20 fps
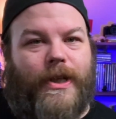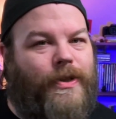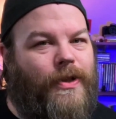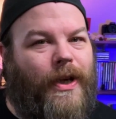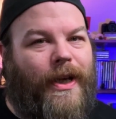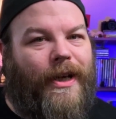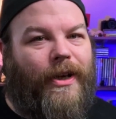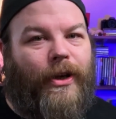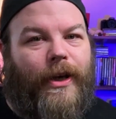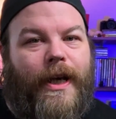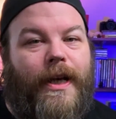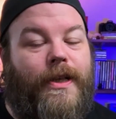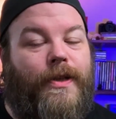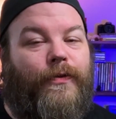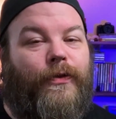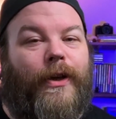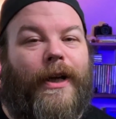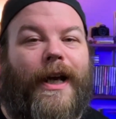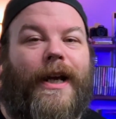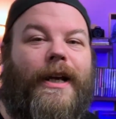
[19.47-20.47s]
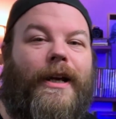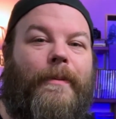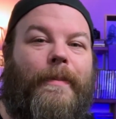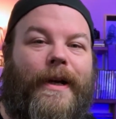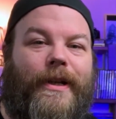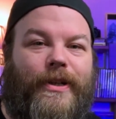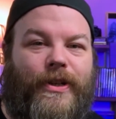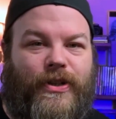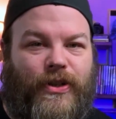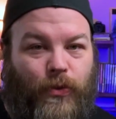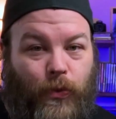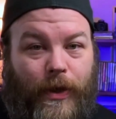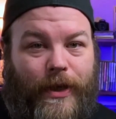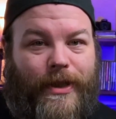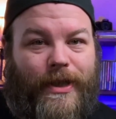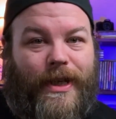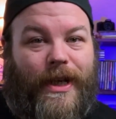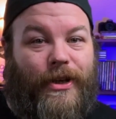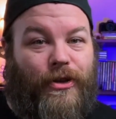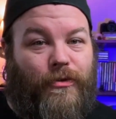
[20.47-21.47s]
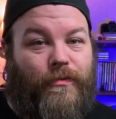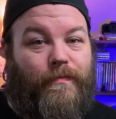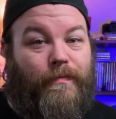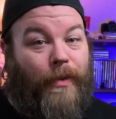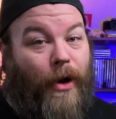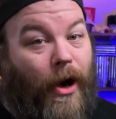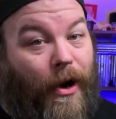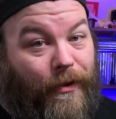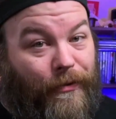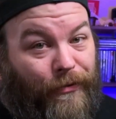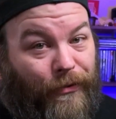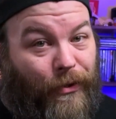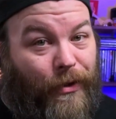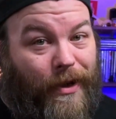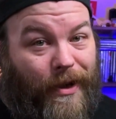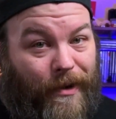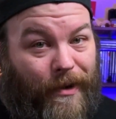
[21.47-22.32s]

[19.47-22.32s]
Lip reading: Just like your kids forgetting about the Switch that you bought for